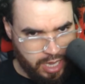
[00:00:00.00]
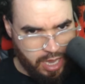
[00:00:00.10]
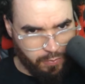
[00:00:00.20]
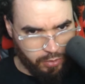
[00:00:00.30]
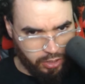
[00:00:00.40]

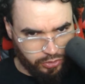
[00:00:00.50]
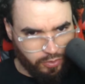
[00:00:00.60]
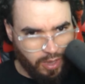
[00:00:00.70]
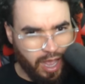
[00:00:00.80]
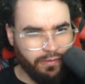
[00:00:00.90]
and we
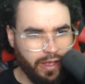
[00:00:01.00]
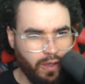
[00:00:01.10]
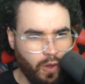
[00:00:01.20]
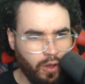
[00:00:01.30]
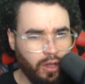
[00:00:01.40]
also have
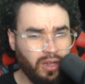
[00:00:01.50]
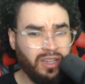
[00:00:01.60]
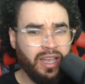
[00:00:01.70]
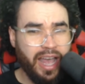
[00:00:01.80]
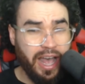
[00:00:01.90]
all
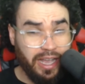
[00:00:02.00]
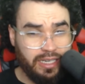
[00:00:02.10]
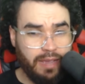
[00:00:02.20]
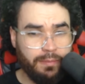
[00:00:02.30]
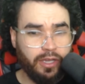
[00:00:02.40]

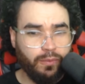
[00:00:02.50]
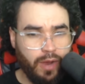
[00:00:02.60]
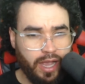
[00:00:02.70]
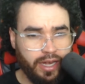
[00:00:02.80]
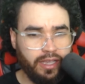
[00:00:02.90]
academic
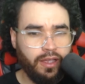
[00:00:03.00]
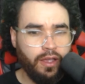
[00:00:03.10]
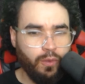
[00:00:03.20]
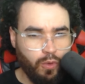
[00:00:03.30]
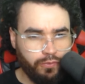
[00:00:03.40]
writing,
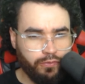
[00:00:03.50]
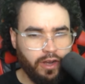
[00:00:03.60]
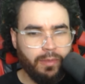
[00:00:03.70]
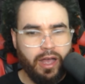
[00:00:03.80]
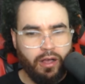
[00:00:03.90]

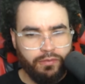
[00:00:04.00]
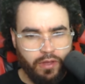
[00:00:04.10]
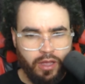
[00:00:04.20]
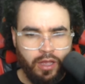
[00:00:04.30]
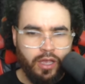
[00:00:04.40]
Wolfram
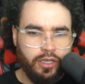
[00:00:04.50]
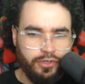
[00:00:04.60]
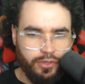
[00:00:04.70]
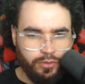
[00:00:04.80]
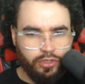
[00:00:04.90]
Alpha,
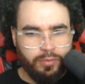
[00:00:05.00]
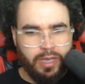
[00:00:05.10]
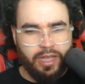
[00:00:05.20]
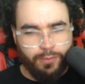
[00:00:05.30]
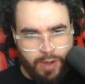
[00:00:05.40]
YouTube
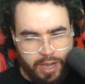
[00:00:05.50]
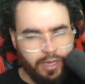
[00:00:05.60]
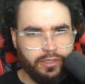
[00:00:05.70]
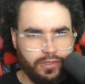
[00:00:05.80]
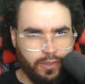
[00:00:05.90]
and
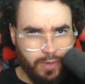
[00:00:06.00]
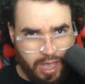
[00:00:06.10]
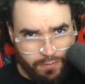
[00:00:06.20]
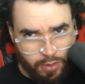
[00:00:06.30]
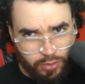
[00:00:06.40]
Reddit. So we
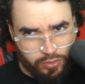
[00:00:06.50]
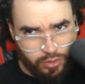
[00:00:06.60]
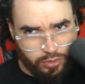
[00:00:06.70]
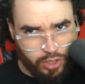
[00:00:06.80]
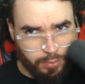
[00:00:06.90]
have all those
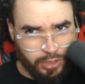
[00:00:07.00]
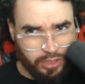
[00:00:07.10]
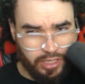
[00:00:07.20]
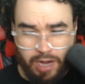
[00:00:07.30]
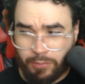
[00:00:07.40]
search
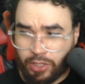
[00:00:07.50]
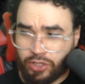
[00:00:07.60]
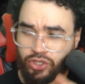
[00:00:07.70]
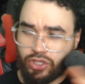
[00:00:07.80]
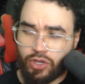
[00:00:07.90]
options and I'm going
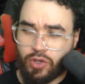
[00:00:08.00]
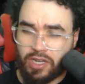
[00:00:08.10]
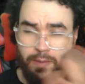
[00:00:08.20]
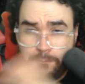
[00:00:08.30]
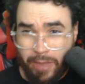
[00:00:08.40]
to show you a
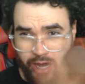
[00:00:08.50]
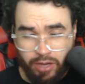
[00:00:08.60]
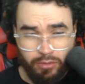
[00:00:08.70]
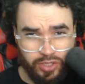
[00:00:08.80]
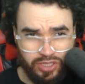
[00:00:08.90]

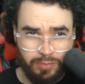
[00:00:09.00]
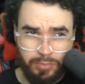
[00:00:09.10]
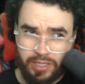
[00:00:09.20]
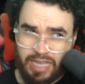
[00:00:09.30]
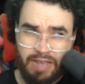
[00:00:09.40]
comparison
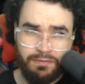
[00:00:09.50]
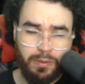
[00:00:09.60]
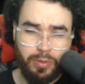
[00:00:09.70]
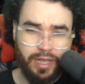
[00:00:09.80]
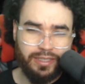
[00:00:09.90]
because I have
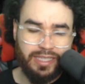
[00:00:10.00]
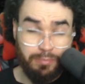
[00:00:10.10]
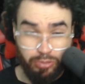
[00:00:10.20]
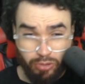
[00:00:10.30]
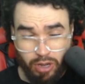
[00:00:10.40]
Perplexity
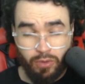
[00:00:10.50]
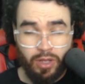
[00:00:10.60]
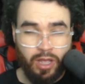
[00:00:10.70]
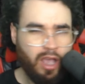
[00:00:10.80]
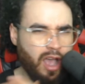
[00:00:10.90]
Pro.
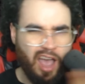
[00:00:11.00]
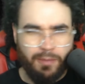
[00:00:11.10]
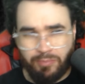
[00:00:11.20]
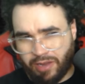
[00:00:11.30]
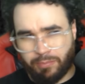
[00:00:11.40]

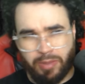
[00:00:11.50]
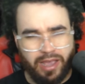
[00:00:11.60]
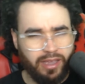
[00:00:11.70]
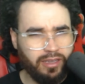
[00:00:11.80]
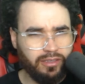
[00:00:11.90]
I've been
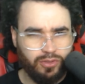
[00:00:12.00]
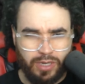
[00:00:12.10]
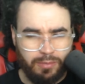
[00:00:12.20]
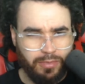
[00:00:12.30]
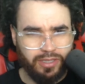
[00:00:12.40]
paying
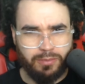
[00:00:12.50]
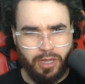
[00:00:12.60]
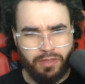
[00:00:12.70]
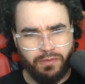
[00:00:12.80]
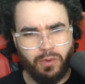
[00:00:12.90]
20 bucks a
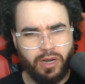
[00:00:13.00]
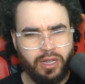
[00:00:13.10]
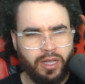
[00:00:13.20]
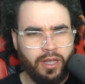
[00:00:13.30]
month for it